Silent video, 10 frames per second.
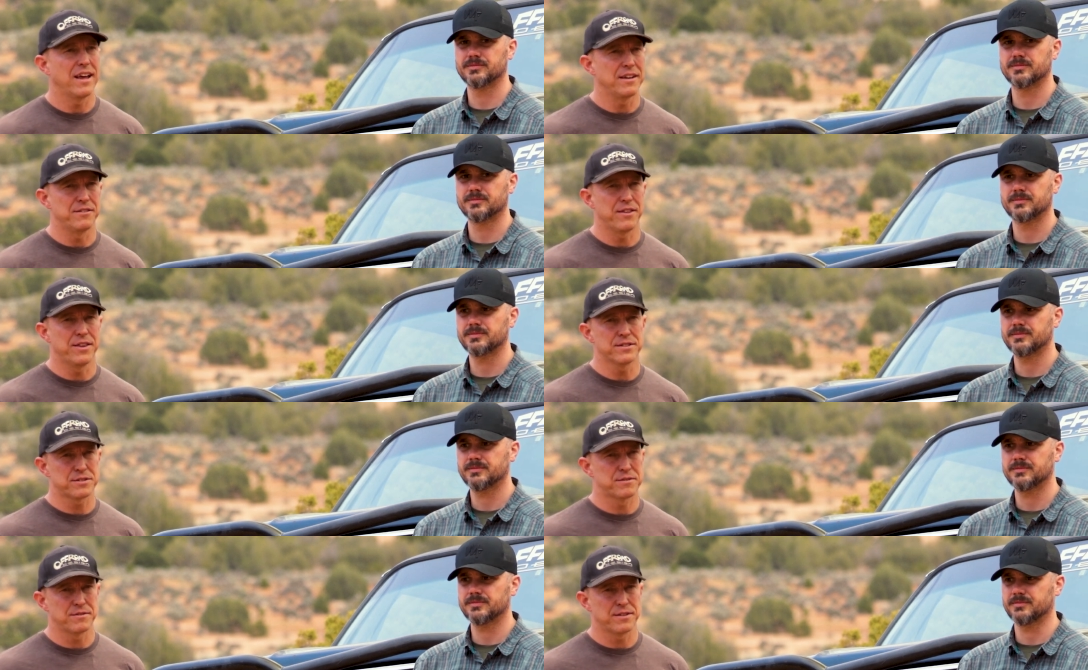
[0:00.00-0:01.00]
Speaker 1: And
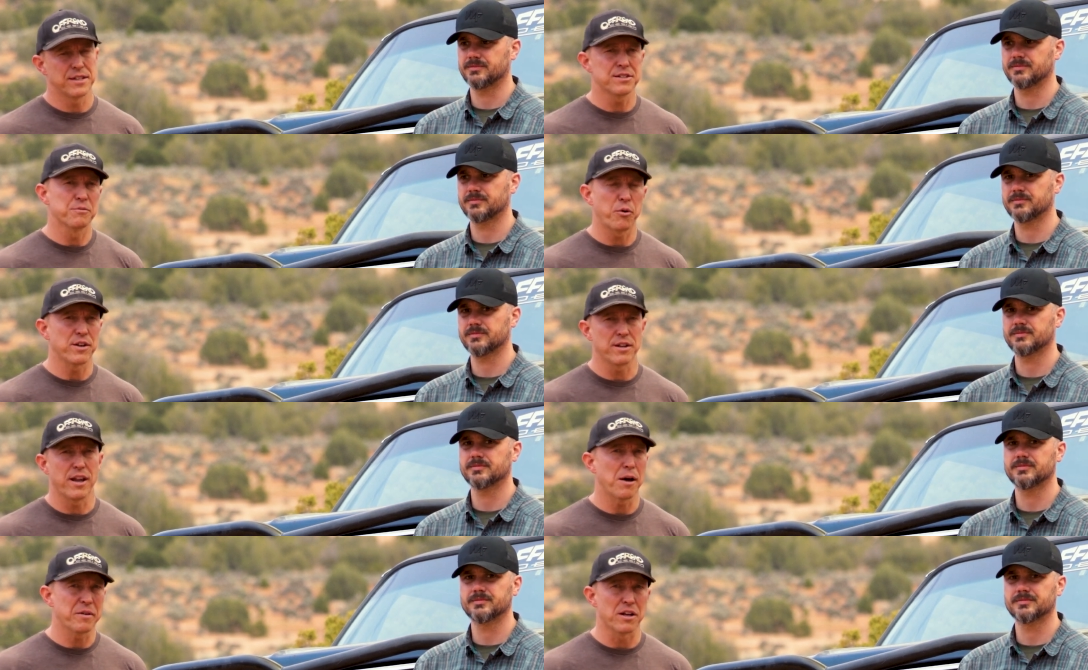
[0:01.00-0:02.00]
this, this is a point to
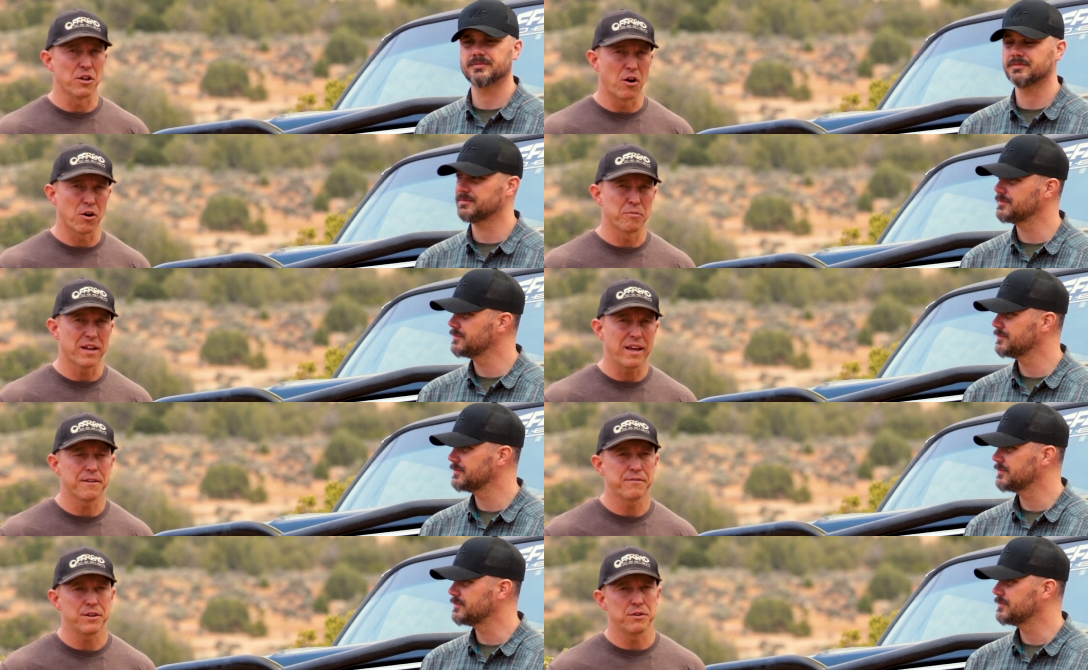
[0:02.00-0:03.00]
not be alarmed
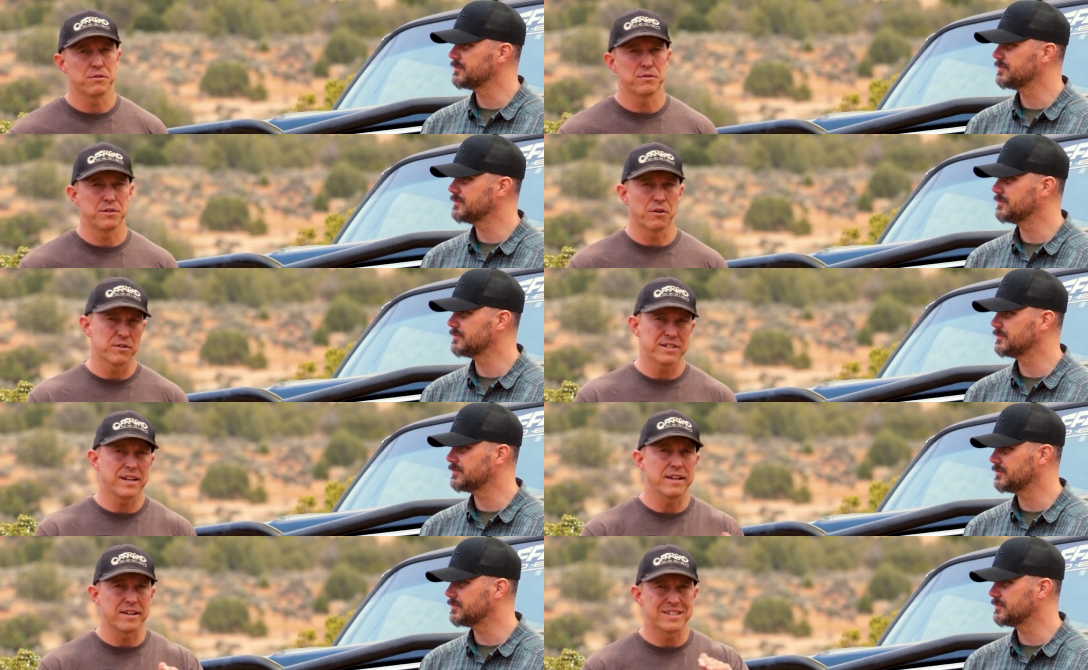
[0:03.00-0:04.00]
if you don't
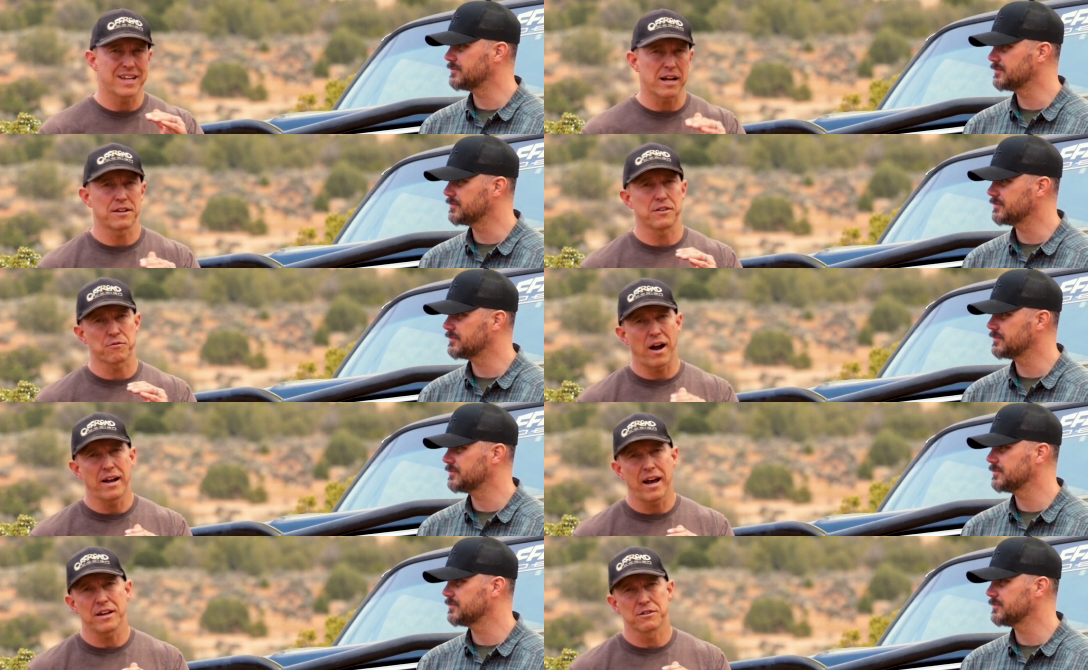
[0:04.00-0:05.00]
sit at exactly the
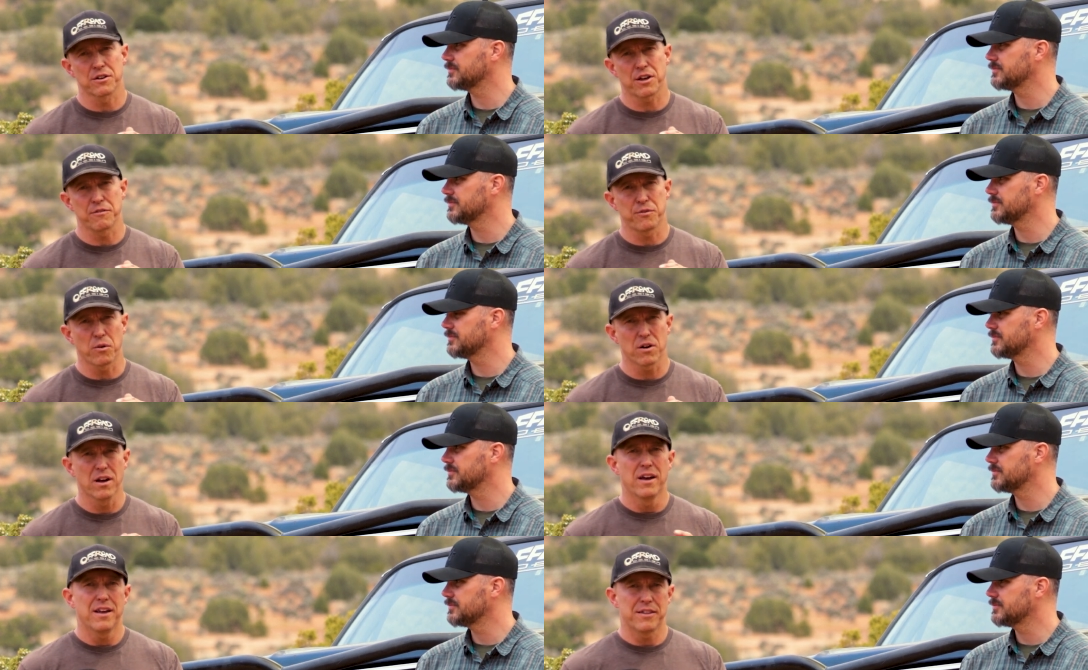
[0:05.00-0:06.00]
ride height you're looking for.
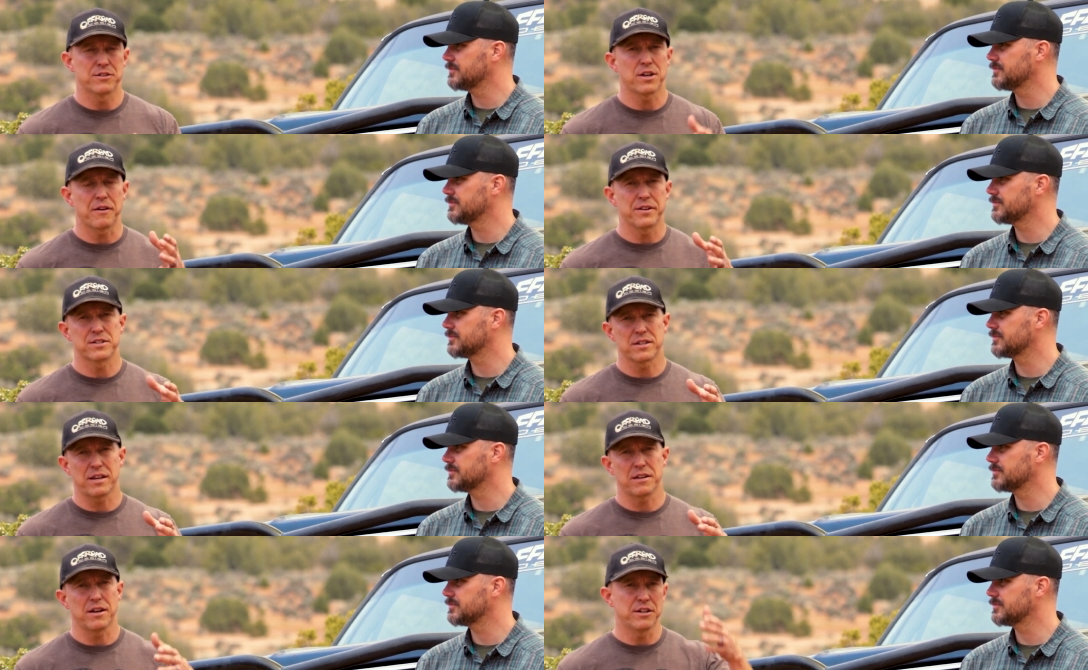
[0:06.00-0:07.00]
There's
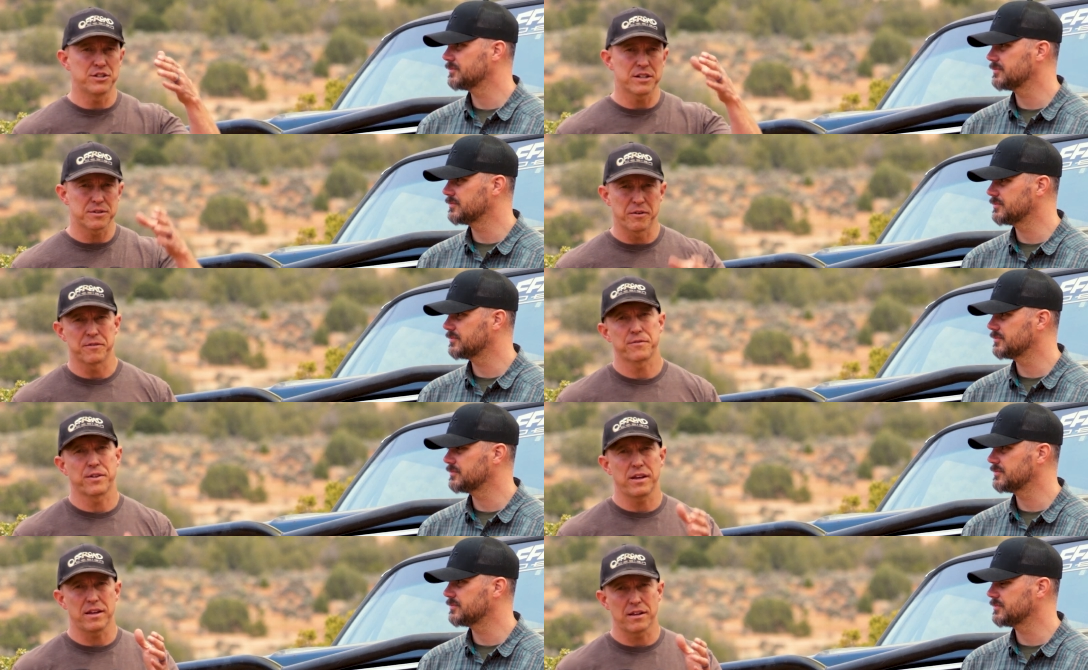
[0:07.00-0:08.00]
obviously adjustment
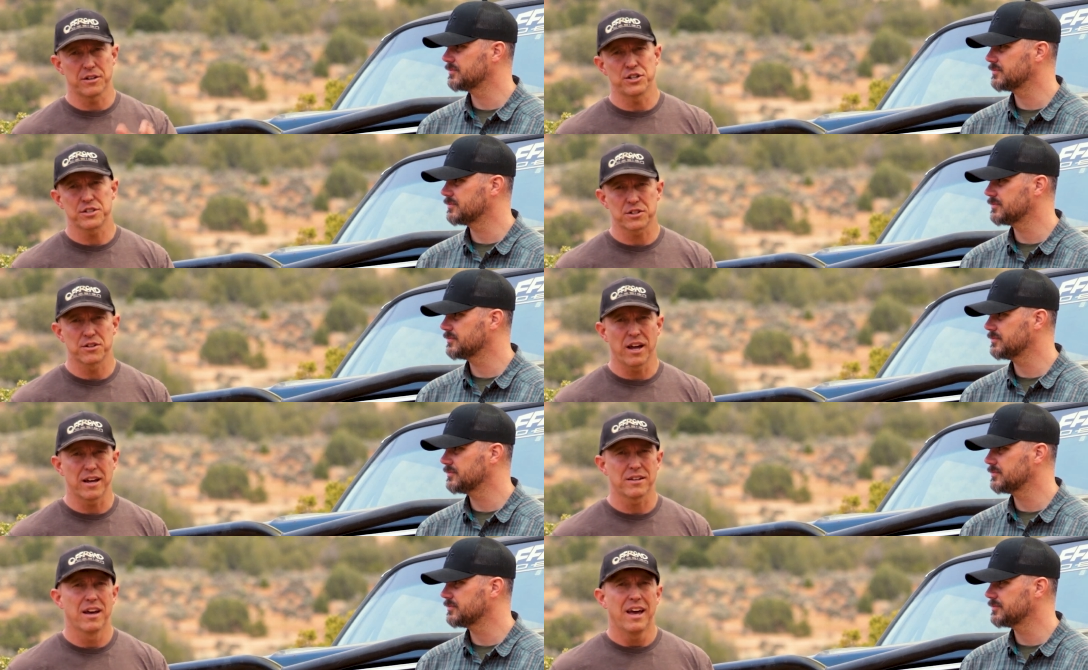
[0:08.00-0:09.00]
for the adjuster
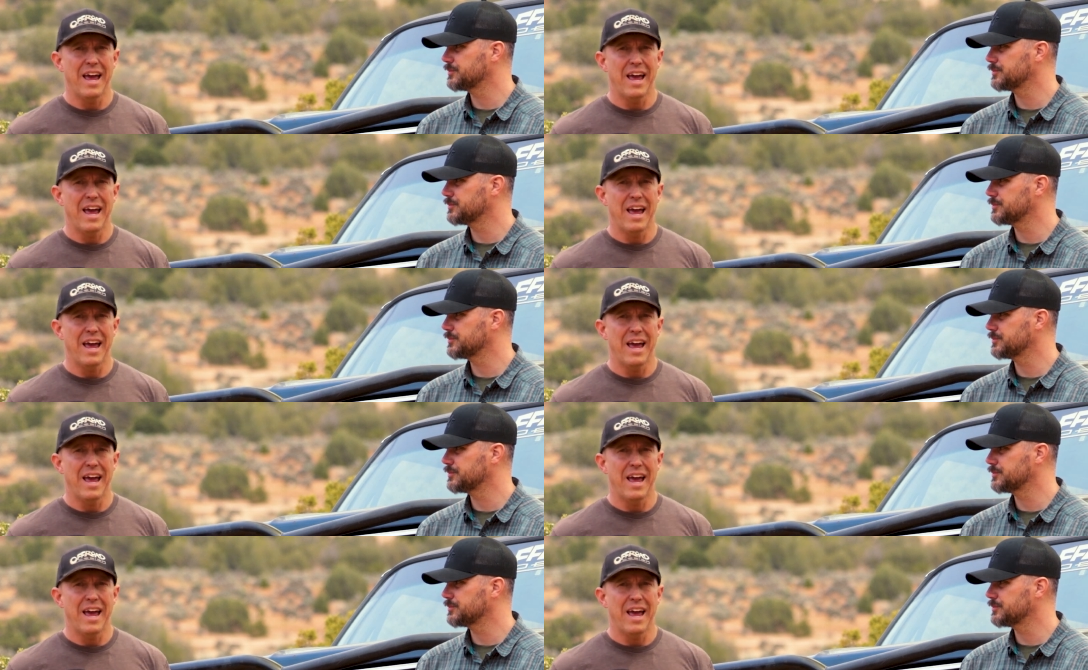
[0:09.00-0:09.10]
nut,